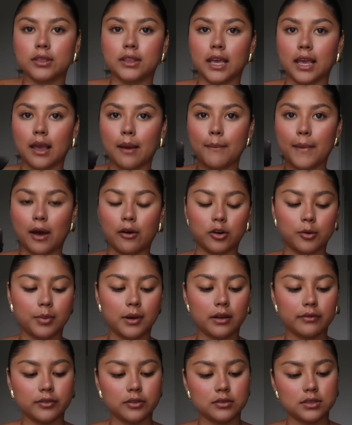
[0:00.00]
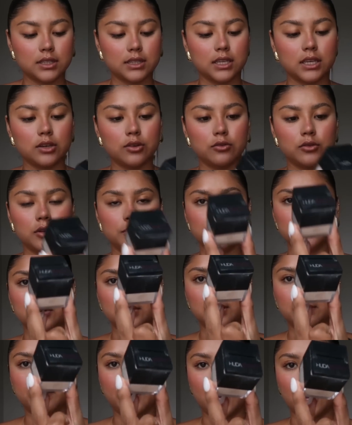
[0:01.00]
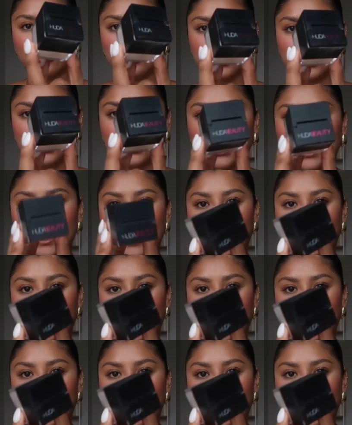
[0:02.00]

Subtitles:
a powder puff using the Huda Beauty powder.